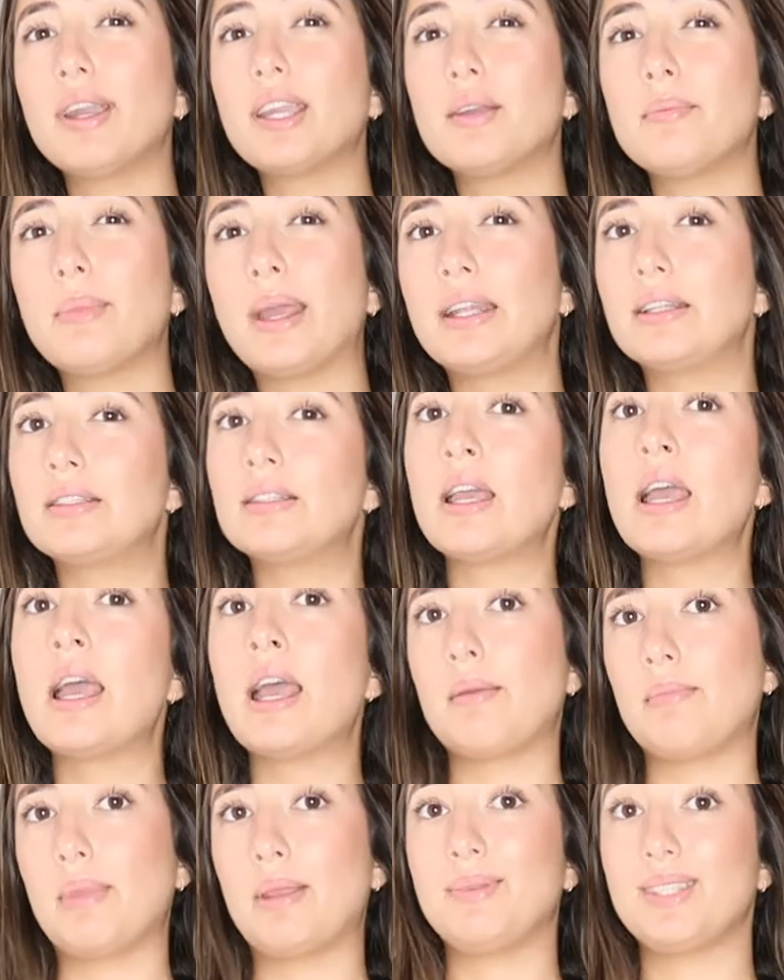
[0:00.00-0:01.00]
recommend
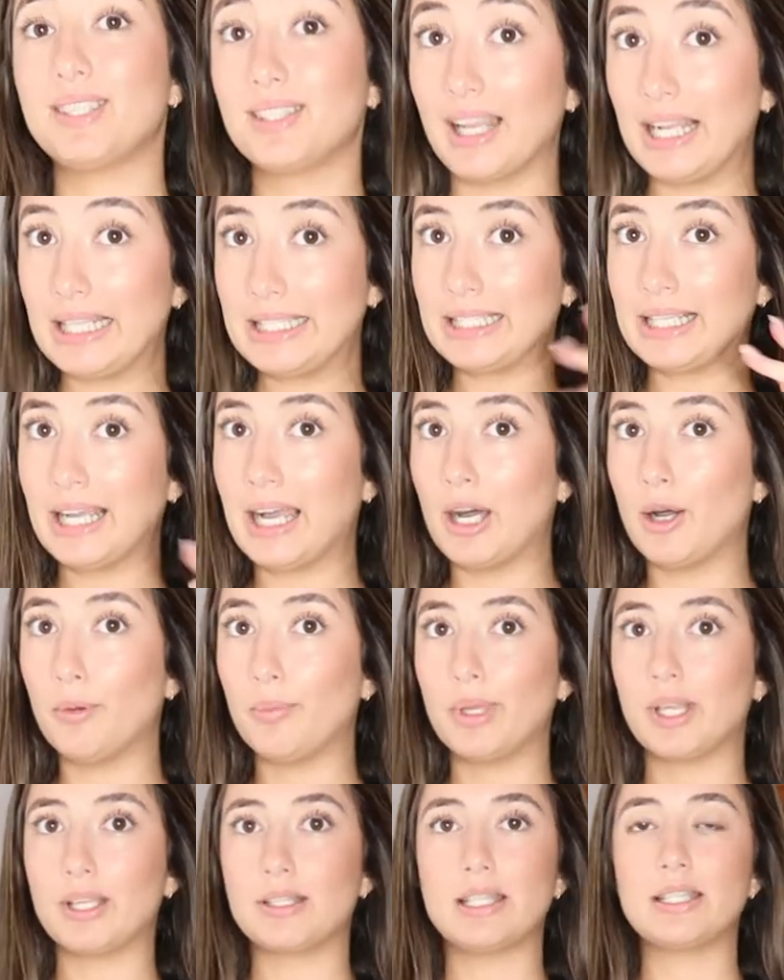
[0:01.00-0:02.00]
maybe sizing
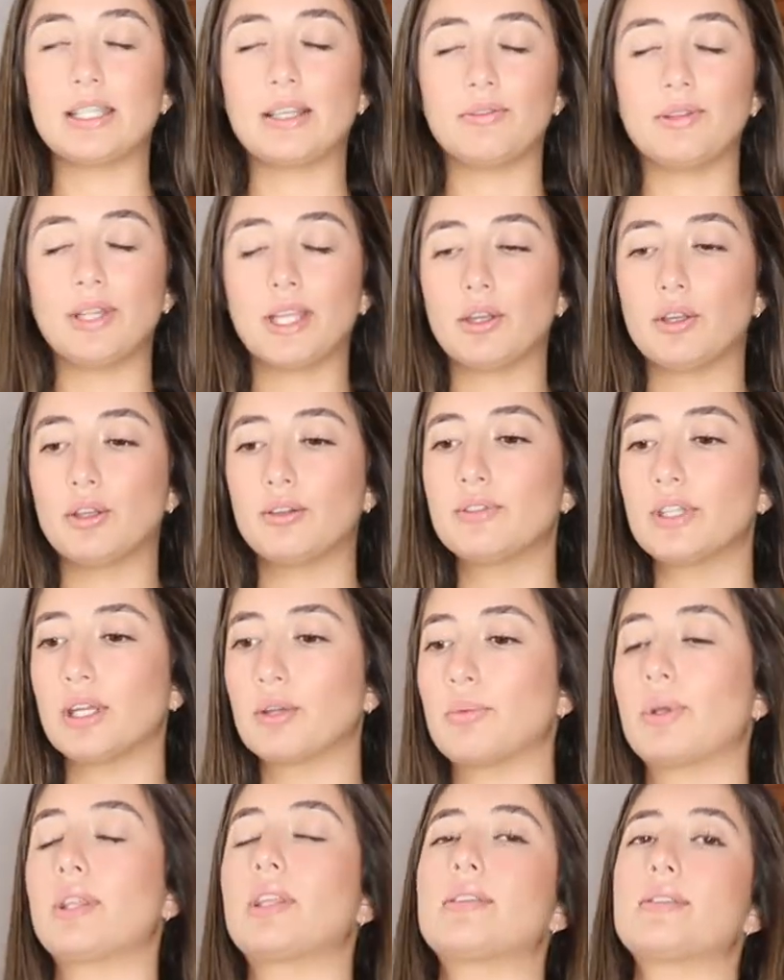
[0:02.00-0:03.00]
up, because I definitely could have
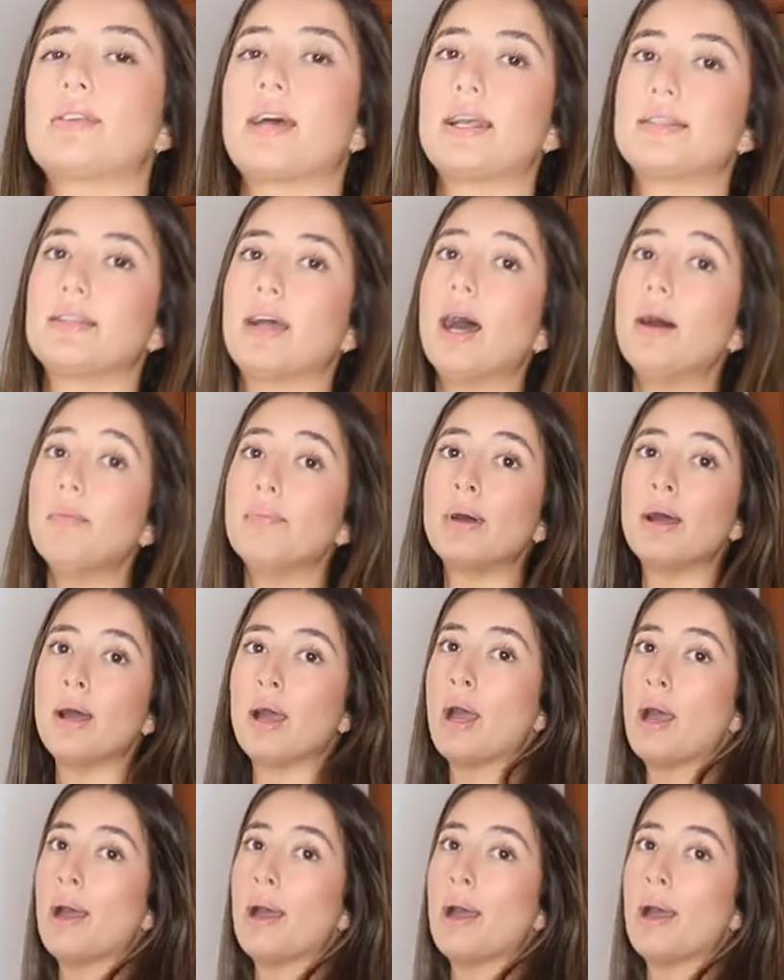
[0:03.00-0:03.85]
done with a size up.